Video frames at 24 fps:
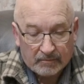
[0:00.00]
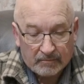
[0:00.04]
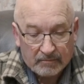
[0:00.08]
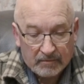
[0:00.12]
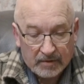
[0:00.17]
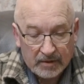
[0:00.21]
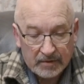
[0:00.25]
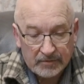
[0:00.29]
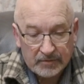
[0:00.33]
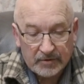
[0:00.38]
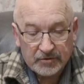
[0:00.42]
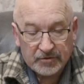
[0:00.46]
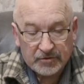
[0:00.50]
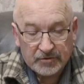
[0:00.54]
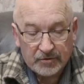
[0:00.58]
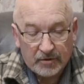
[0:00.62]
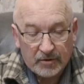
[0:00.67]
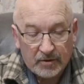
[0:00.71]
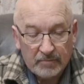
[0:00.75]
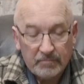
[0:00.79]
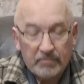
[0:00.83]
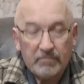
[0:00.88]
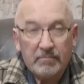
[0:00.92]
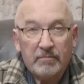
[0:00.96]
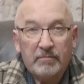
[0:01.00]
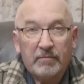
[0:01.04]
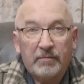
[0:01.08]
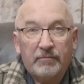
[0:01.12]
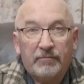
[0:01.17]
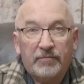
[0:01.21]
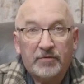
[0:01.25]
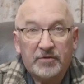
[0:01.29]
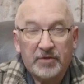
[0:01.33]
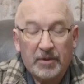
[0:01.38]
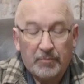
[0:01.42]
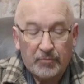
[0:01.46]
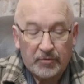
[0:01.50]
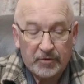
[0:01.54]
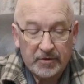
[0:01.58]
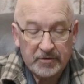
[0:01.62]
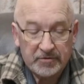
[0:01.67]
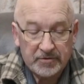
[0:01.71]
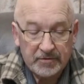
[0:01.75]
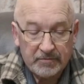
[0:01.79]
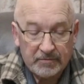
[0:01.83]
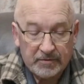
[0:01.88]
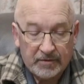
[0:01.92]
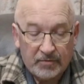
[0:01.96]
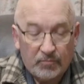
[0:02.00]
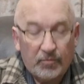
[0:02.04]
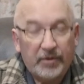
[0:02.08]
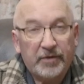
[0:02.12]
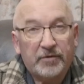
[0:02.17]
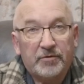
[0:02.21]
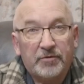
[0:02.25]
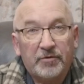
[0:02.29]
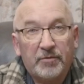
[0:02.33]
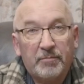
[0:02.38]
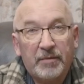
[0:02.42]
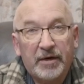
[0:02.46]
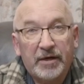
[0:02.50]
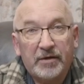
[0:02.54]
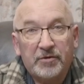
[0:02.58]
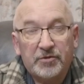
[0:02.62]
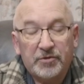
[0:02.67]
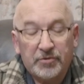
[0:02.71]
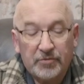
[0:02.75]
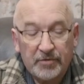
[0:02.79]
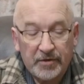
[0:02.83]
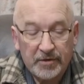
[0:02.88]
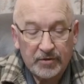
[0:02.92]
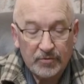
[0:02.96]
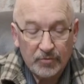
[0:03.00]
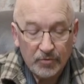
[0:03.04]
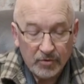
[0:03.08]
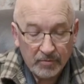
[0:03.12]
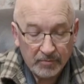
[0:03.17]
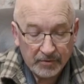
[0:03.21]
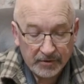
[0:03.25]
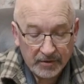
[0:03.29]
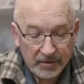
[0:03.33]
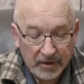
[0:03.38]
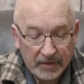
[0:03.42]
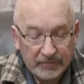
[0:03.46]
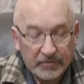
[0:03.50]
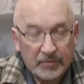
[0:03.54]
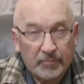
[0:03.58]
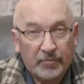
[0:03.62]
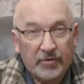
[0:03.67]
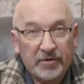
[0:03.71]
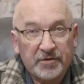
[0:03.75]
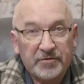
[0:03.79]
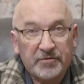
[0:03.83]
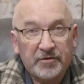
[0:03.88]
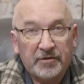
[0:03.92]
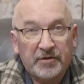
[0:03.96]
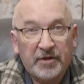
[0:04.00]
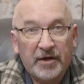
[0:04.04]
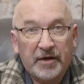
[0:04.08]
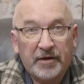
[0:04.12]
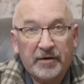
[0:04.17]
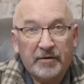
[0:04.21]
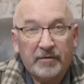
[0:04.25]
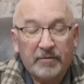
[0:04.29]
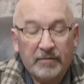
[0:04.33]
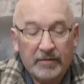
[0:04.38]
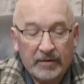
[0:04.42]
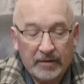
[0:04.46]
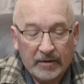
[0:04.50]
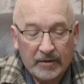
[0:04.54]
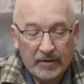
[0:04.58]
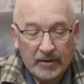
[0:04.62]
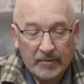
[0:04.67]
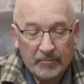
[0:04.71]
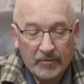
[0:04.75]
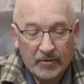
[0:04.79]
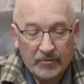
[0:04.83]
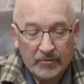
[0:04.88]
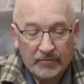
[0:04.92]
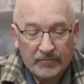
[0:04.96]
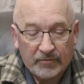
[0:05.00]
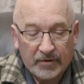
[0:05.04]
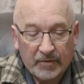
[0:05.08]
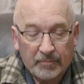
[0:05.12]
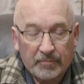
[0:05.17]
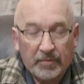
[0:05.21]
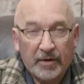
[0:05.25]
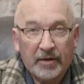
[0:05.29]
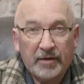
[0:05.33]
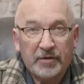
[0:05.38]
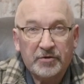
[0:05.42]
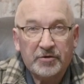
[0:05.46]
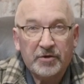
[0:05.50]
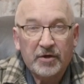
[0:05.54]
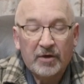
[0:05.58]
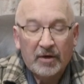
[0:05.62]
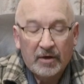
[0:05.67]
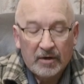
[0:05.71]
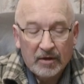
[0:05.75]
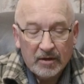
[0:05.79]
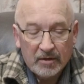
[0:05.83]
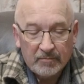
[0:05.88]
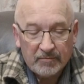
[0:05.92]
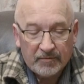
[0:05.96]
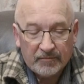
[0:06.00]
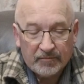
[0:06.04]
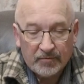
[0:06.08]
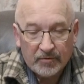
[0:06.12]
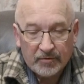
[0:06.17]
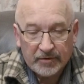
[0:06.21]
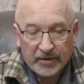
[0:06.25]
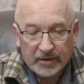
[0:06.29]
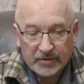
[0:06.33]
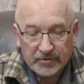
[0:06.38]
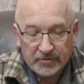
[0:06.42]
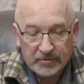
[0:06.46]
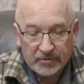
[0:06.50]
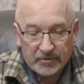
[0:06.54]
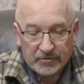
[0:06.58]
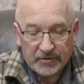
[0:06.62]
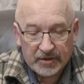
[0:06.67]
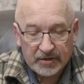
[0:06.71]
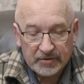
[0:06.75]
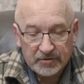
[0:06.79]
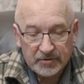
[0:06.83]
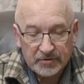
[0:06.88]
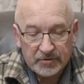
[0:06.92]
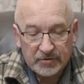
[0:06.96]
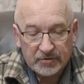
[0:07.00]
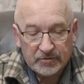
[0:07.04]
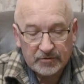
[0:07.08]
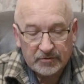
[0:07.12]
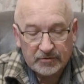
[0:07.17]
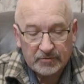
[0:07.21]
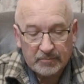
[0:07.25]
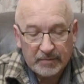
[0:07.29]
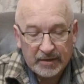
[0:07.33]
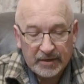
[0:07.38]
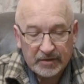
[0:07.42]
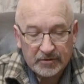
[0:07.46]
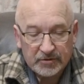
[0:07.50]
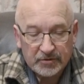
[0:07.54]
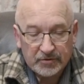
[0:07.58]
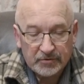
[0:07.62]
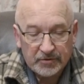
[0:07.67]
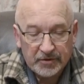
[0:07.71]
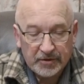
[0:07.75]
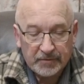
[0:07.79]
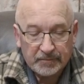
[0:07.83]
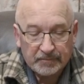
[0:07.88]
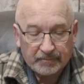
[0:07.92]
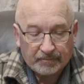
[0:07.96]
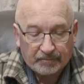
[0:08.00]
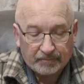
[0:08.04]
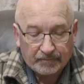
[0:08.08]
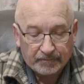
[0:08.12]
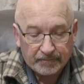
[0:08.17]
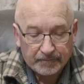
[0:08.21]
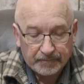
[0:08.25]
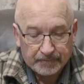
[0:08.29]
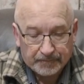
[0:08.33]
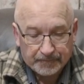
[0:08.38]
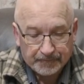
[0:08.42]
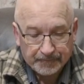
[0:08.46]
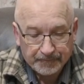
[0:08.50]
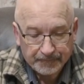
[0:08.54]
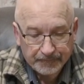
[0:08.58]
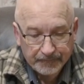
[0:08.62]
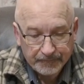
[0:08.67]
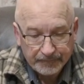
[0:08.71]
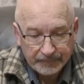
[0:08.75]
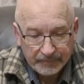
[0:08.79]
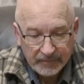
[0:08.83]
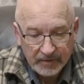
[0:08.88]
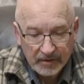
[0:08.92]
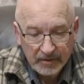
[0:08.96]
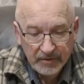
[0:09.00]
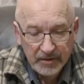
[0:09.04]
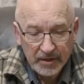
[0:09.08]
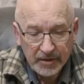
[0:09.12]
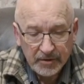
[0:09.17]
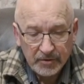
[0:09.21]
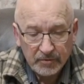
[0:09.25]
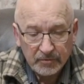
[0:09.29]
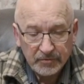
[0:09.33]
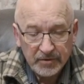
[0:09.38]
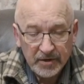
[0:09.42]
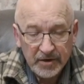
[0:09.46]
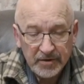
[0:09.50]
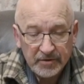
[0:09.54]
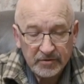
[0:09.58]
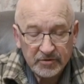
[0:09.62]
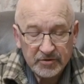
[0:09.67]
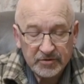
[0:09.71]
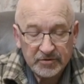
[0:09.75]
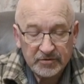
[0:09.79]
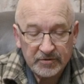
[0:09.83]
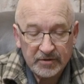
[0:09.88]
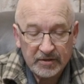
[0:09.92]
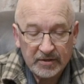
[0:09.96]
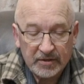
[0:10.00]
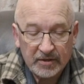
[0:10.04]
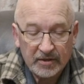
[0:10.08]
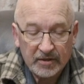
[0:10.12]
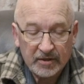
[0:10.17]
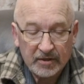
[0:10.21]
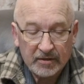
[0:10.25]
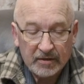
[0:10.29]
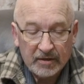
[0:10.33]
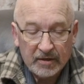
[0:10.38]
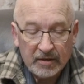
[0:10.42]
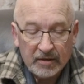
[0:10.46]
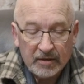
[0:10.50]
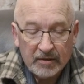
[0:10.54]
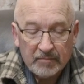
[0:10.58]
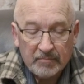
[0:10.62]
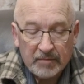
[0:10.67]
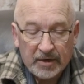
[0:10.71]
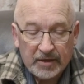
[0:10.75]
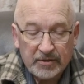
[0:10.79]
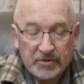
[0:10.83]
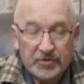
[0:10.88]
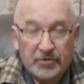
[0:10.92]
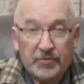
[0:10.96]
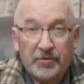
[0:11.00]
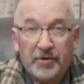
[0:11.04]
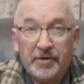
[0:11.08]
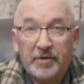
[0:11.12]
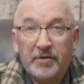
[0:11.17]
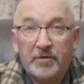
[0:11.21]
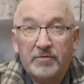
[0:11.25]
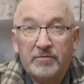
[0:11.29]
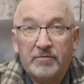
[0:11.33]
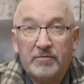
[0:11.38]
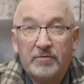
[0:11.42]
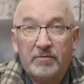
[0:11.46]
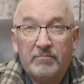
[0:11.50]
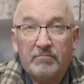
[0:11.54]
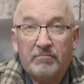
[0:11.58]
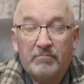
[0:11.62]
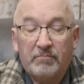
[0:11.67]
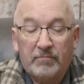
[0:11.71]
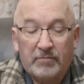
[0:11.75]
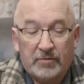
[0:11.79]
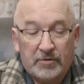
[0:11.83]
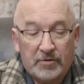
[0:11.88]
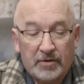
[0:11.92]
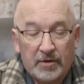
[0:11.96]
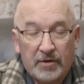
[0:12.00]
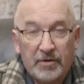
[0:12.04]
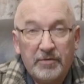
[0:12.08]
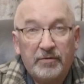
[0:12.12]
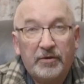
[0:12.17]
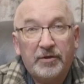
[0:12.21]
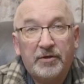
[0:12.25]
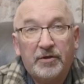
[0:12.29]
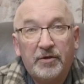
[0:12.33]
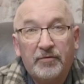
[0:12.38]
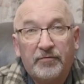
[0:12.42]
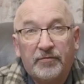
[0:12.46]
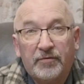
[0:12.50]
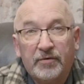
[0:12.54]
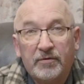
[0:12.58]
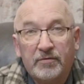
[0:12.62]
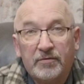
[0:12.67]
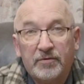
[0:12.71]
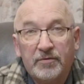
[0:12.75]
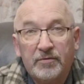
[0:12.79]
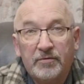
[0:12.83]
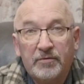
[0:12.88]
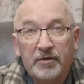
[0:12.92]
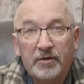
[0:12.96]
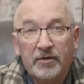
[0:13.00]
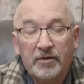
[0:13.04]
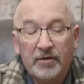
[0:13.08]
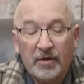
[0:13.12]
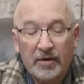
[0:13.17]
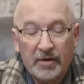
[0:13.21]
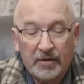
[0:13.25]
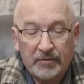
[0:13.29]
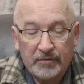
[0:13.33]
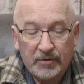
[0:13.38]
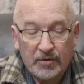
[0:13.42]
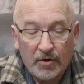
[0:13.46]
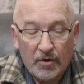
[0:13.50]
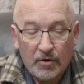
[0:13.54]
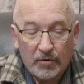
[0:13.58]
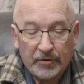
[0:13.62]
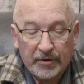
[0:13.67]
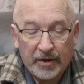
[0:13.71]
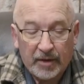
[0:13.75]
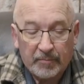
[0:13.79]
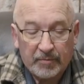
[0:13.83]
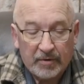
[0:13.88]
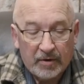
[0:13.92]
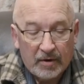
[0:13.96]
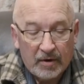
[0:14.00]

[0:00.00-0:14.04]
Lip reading: And this time, for some reason, it went to the main screen. Normally you have to press the done on the front page before it actually transitions to the main screen. Now you'll notice the main screen is totally different to the old app.